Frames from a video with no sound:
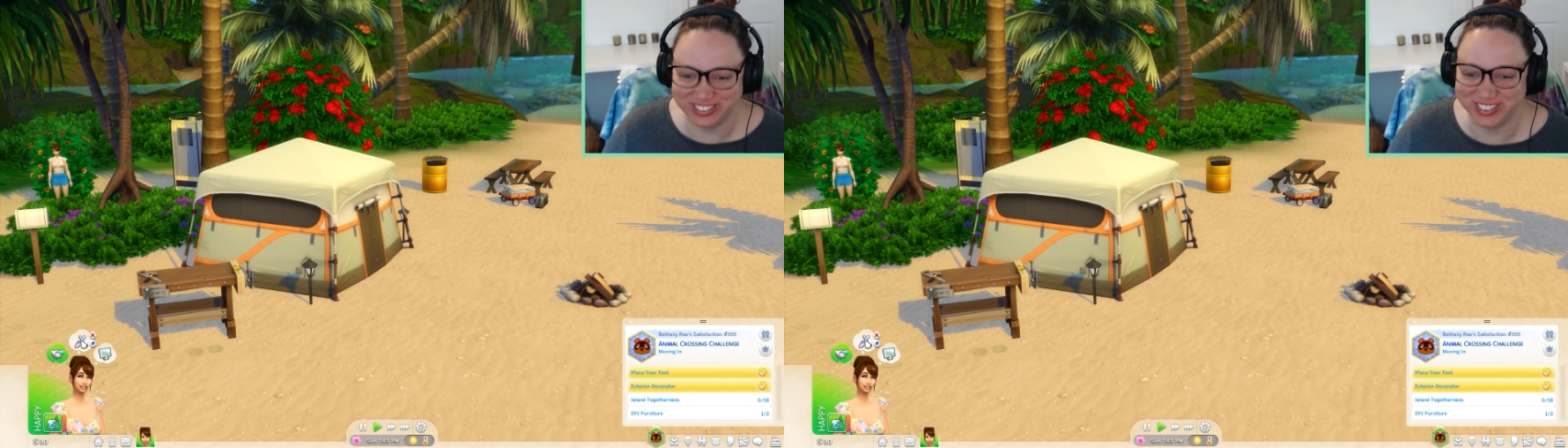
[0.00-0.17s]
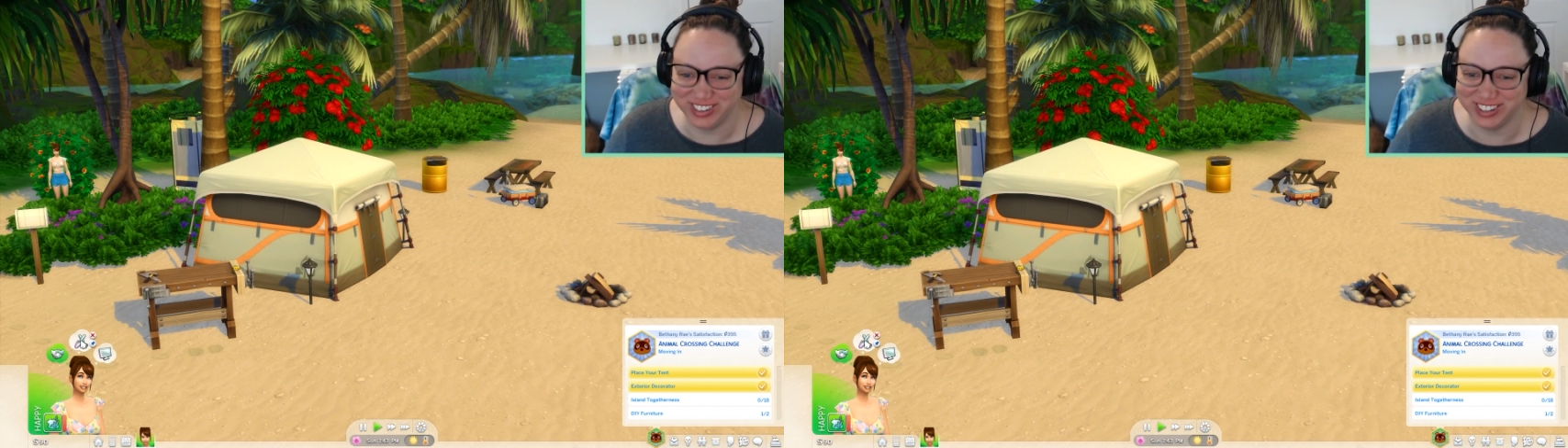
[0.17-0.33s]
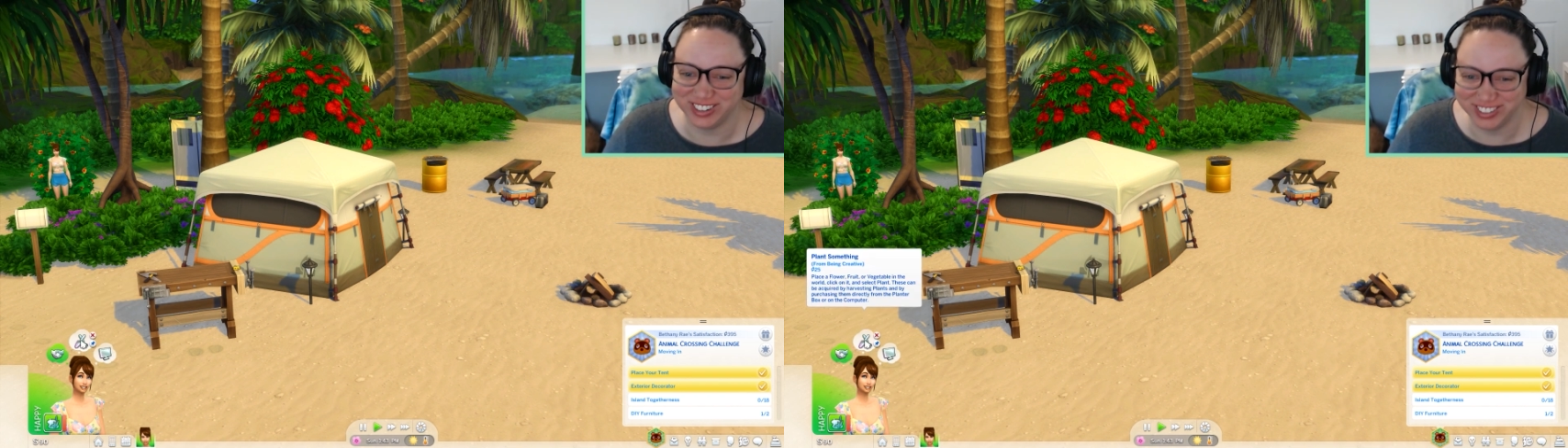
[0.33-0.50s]
We
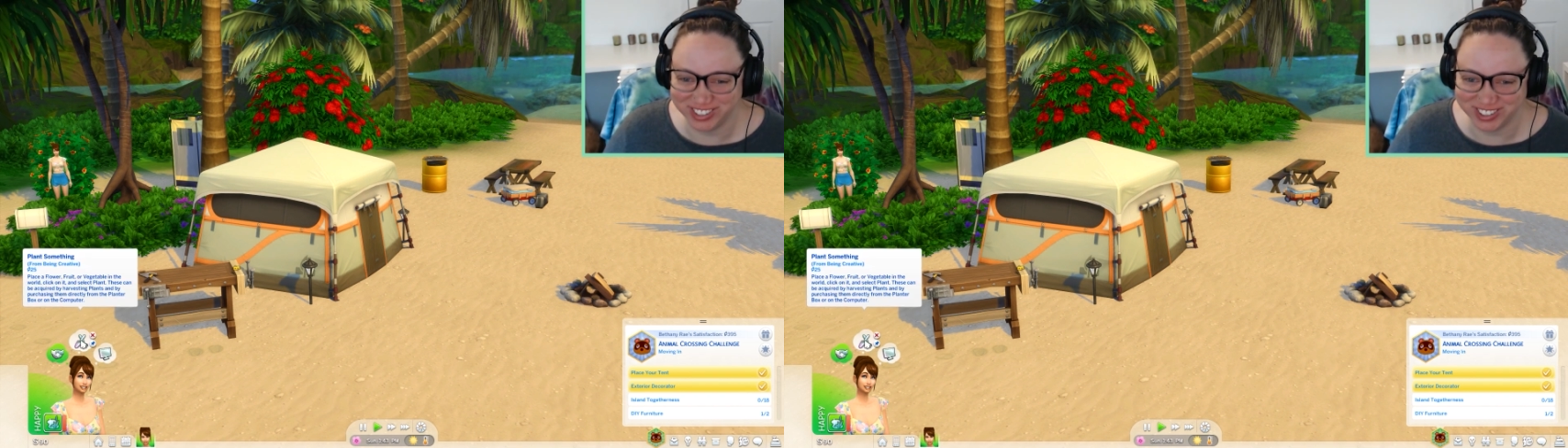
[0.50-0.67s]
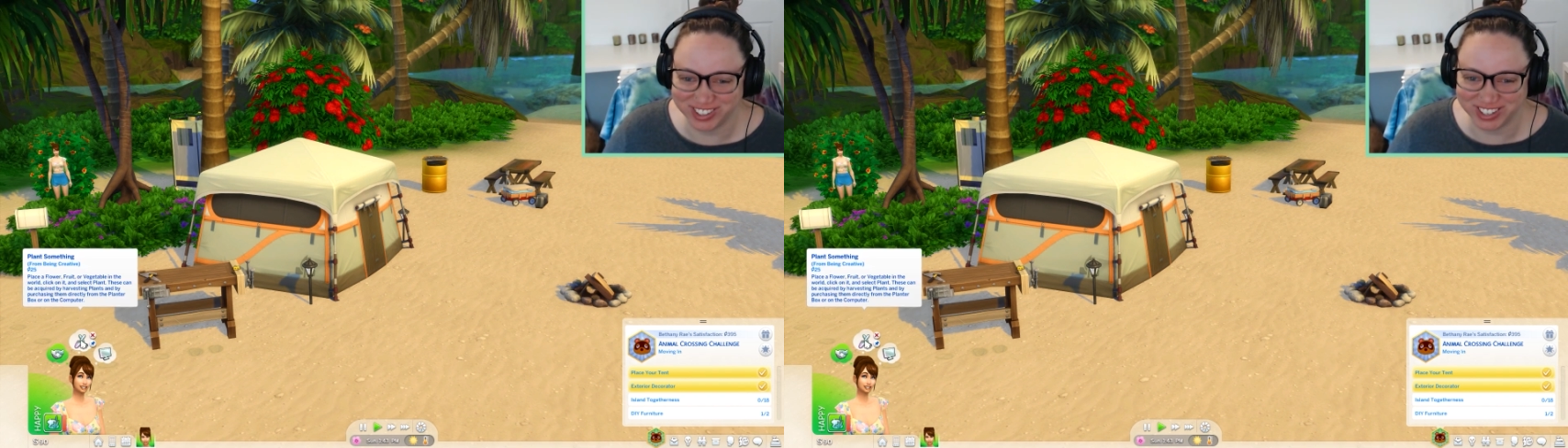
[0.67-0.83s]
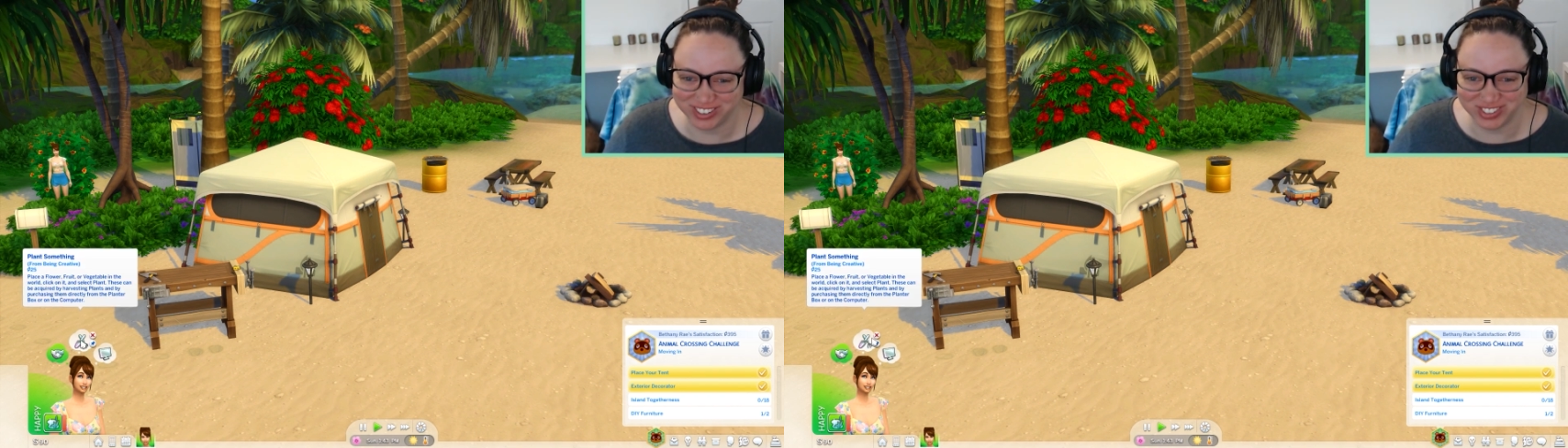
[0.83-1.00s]
all know that
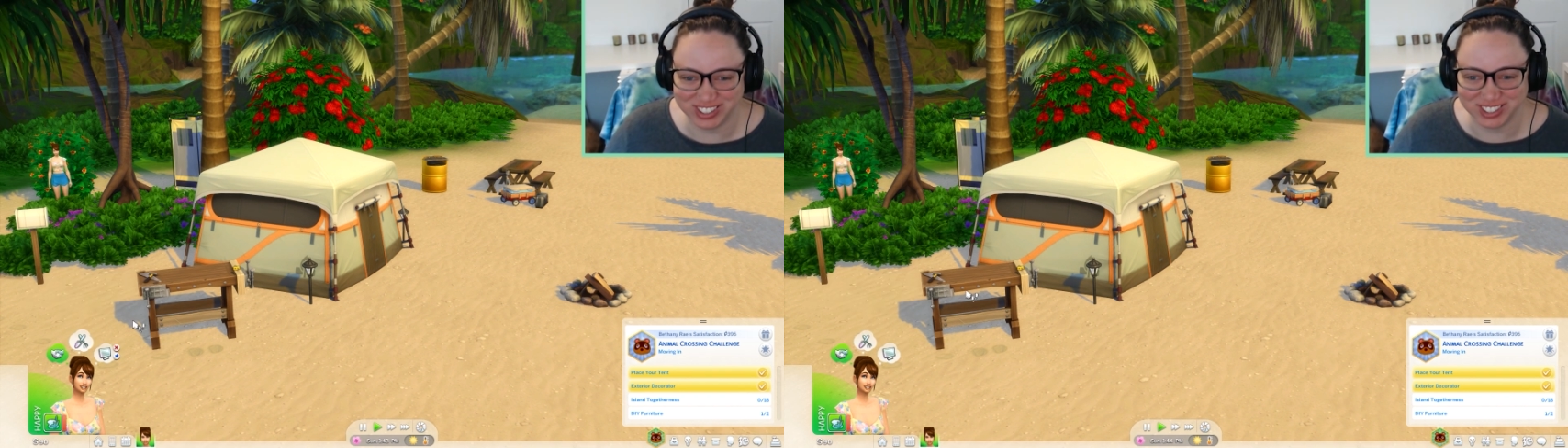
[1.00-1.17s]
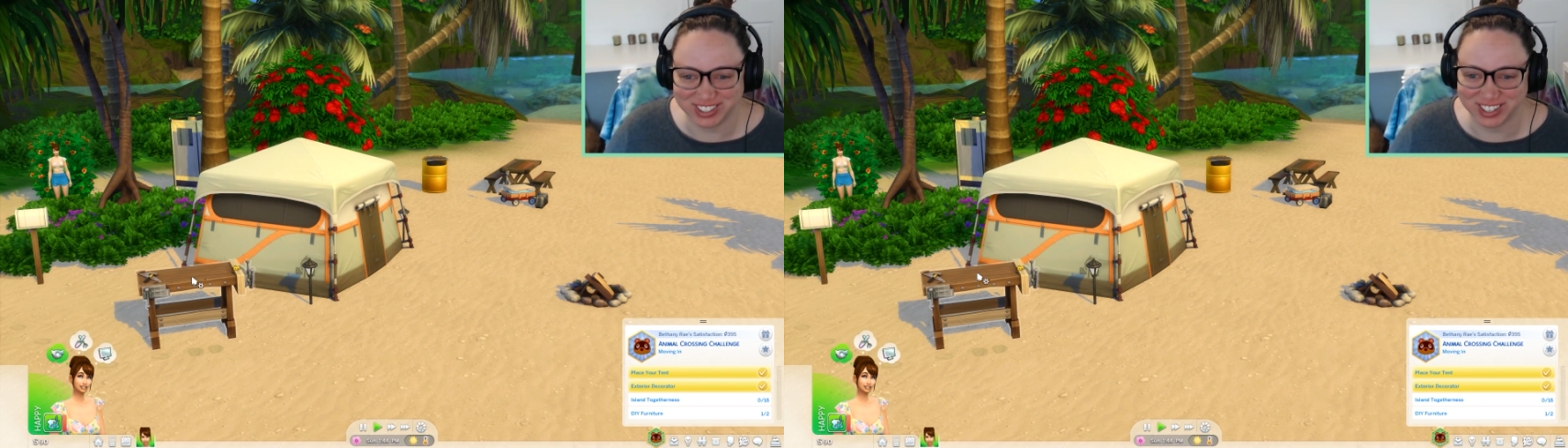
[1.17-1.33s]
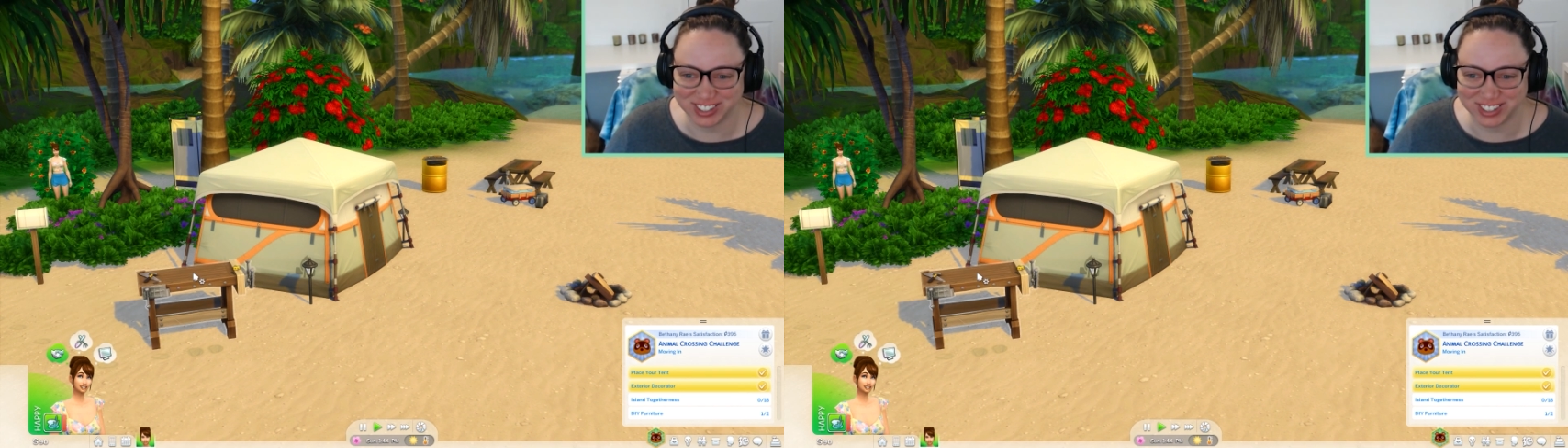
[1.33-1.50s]
I'm into
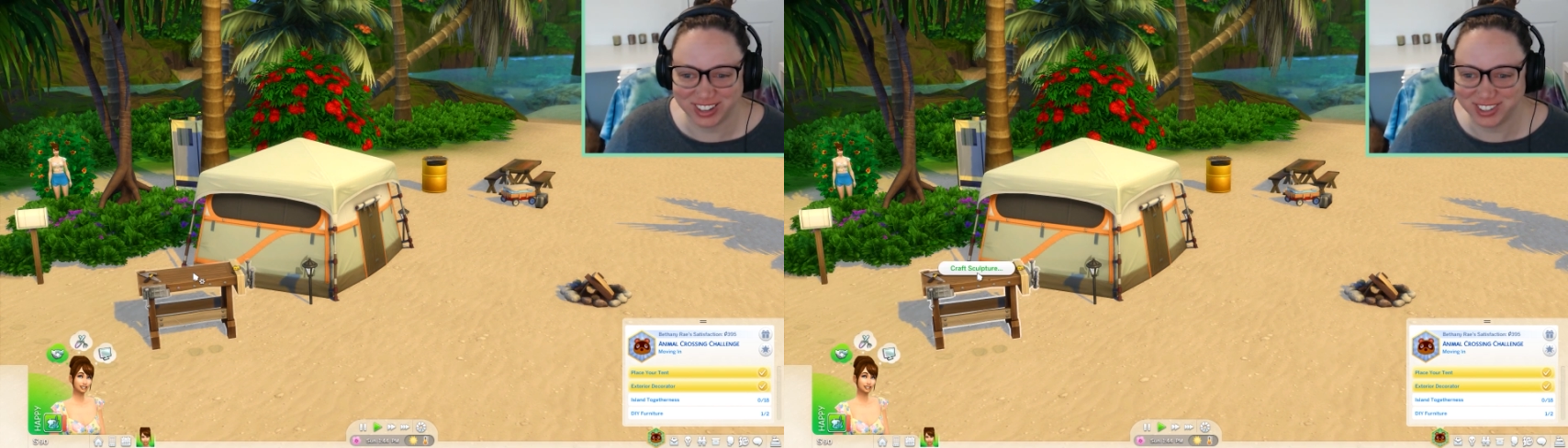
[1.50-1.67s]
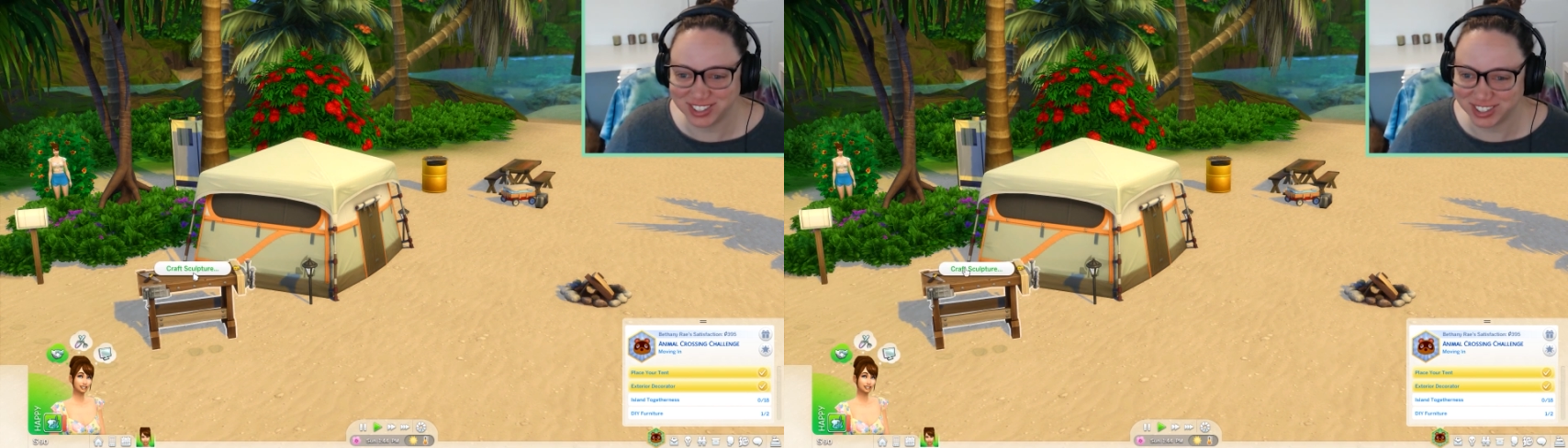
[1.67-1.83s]
technology,